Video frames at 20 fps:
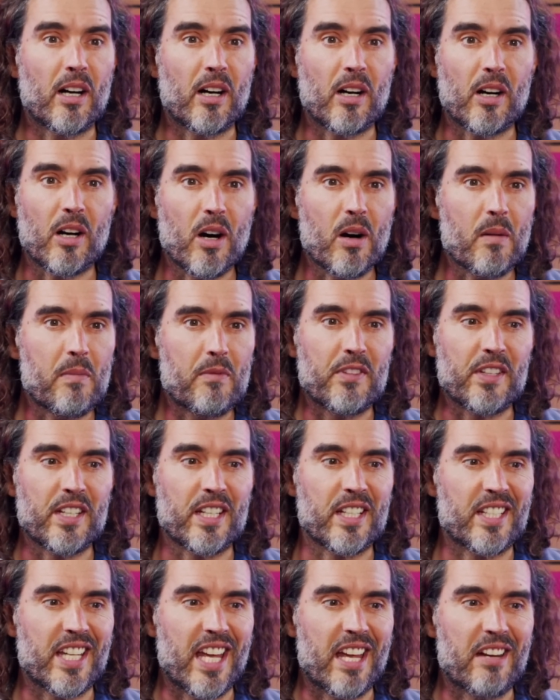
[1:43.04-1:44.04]

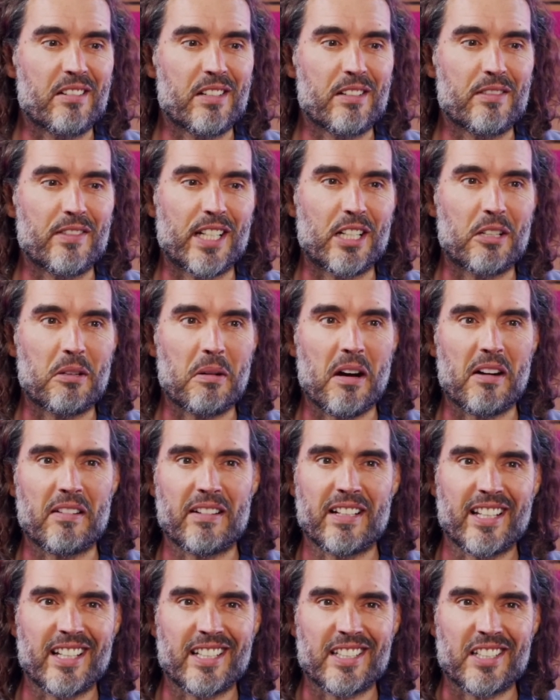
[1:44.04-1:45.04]
obvious area of
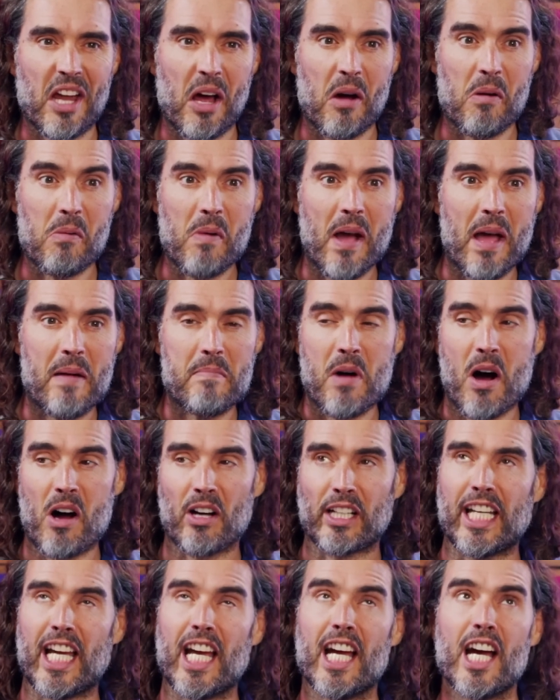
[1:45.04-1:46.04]
inquiry that's a wet
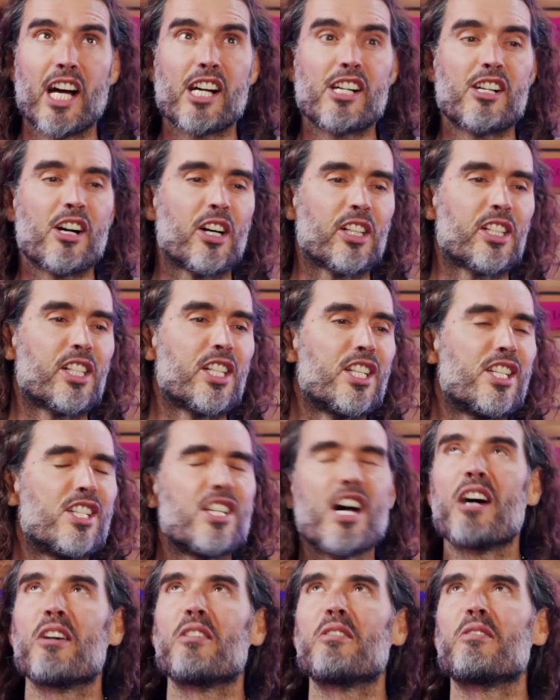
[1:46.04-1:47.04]
market, God
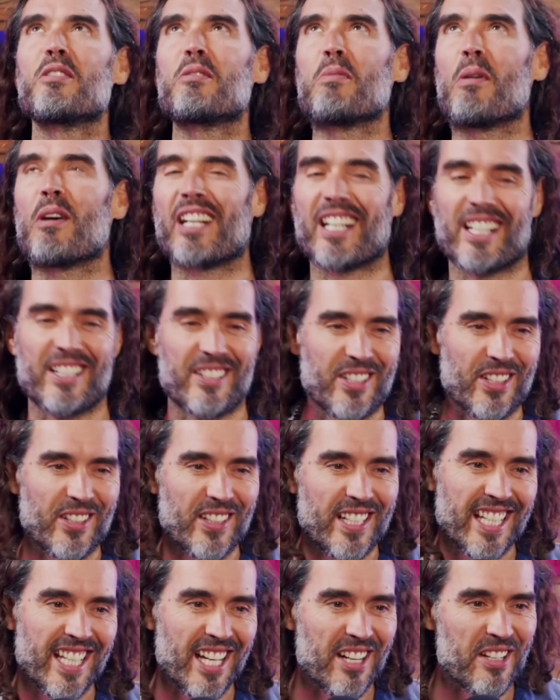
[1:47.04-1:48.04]
knows what goes on
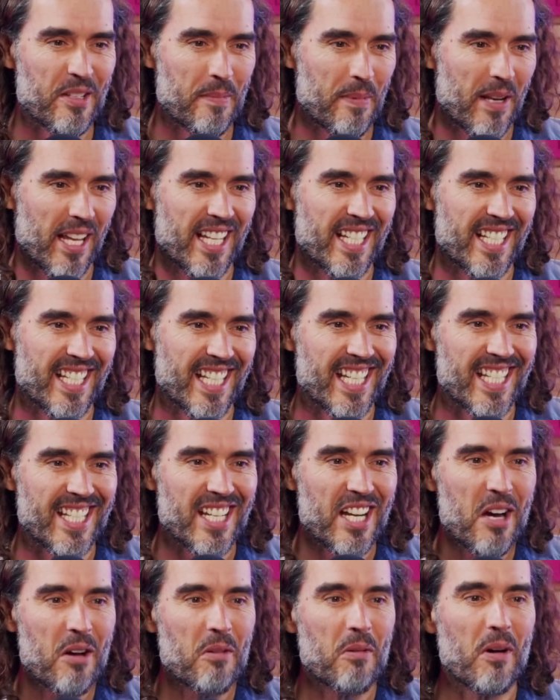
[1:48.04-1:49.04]
in those places,
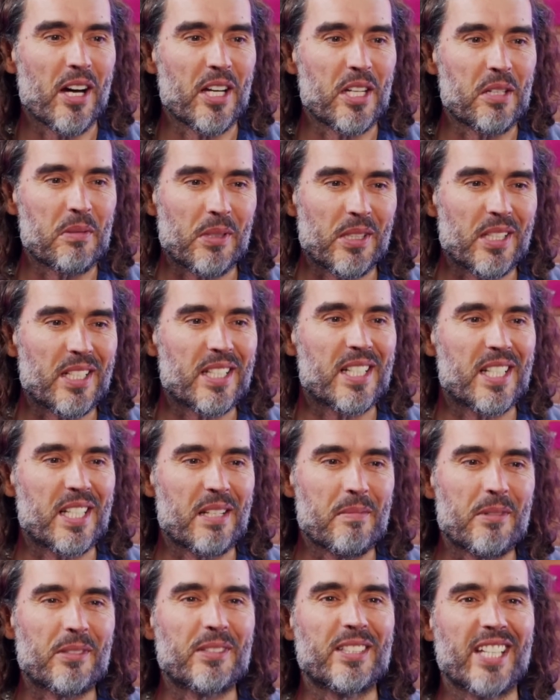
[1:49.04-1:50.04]
why you wouldn't
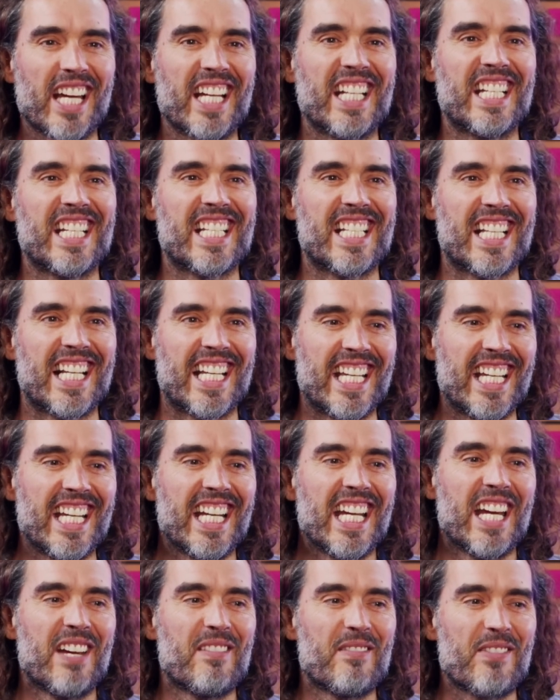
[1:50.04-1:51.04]
simultaneously
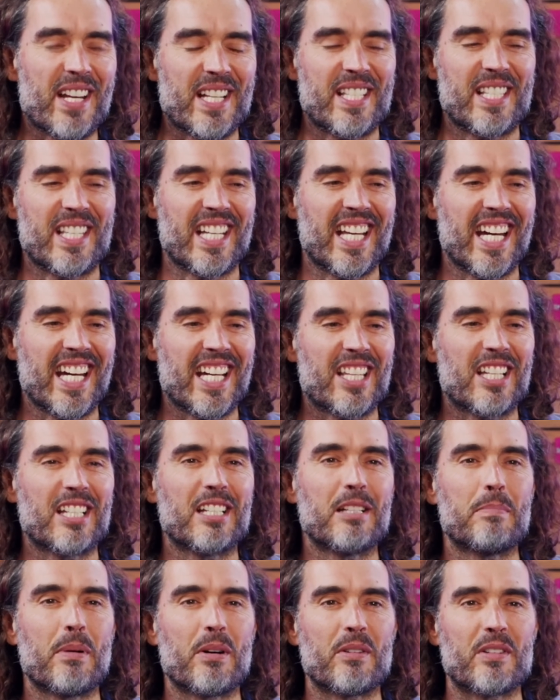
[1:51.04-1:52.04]
investigate the
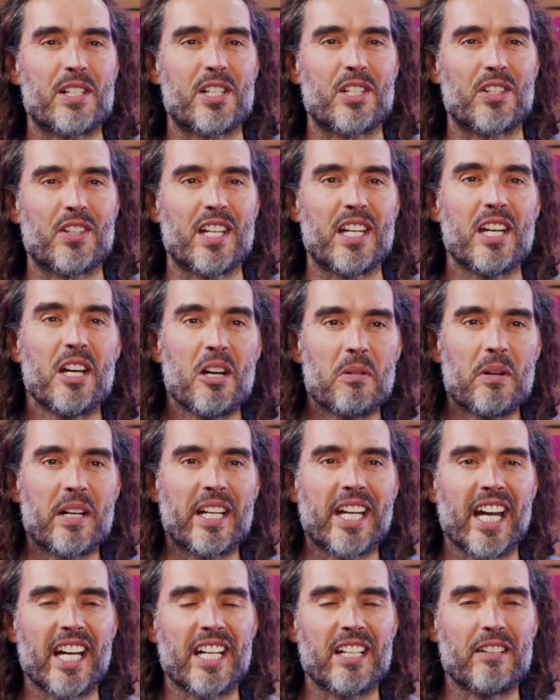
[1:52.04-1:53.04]
laboratory where
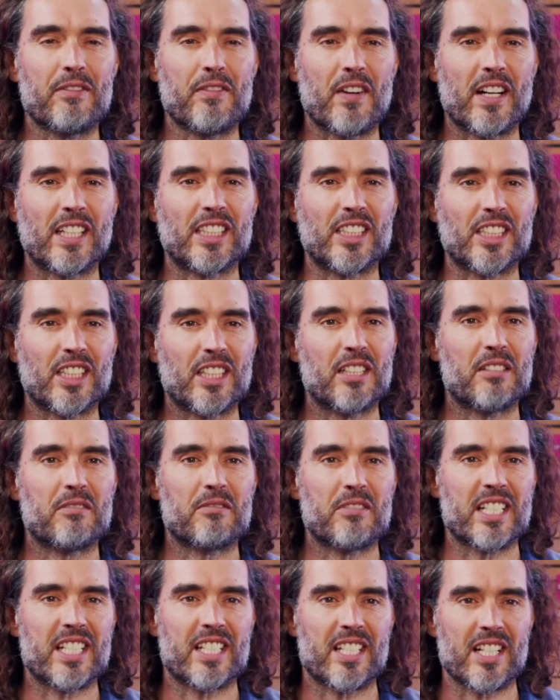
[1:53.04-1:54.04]
gain-of-function
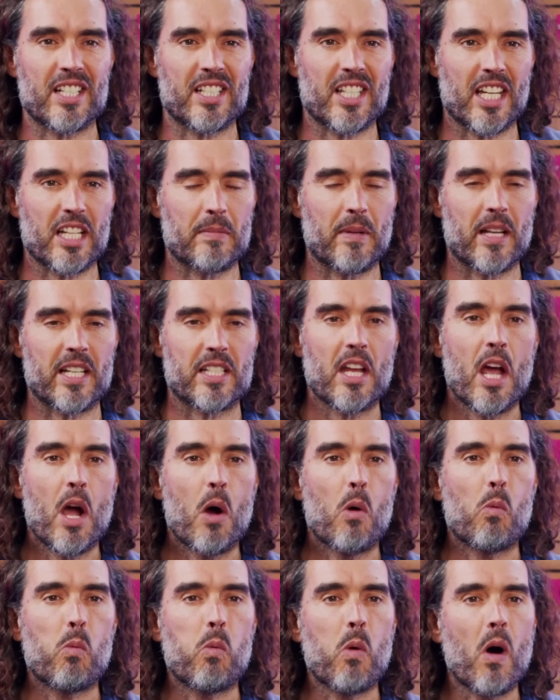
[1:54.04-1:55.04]
research takes place.
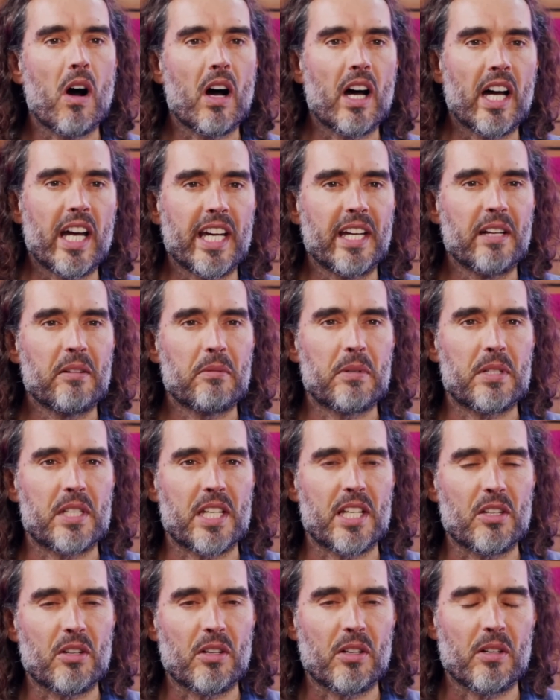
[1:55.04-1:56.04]
Why was
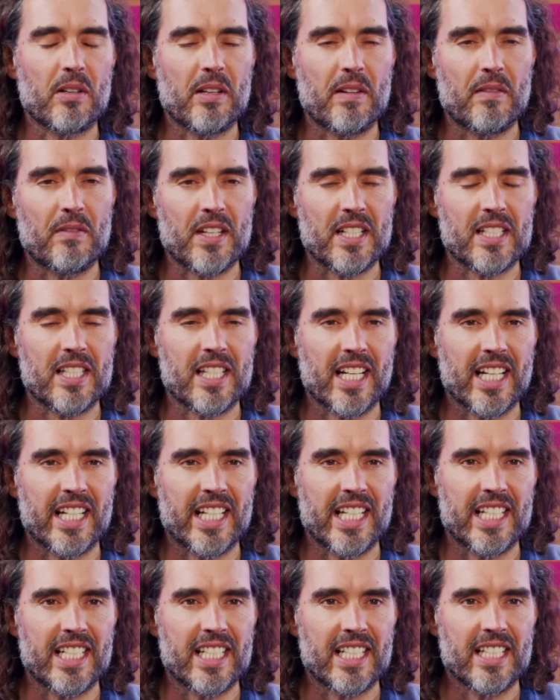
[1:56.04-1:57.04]
it not
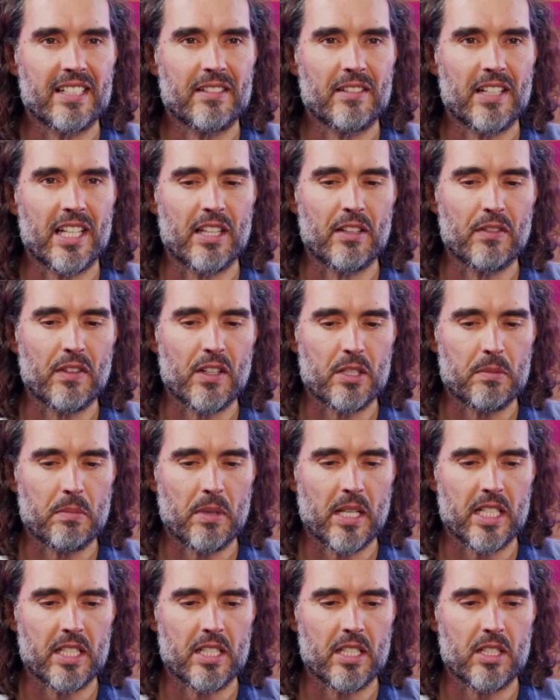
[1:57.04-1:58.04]
investigated in the first
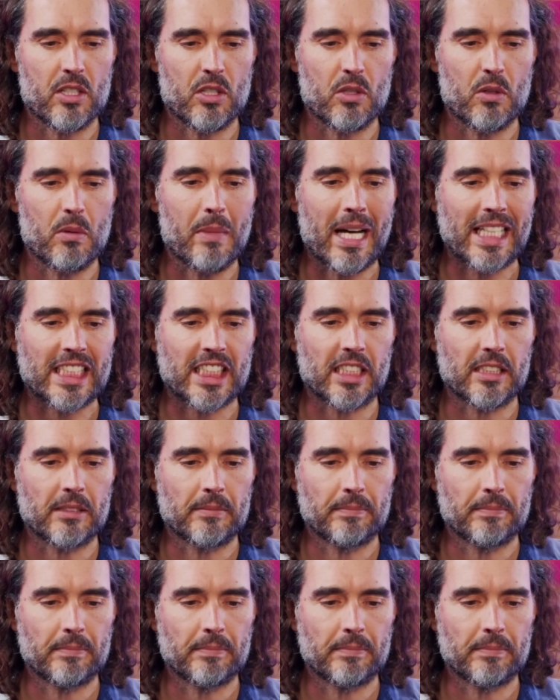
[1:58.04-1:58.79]
place, do you imagine?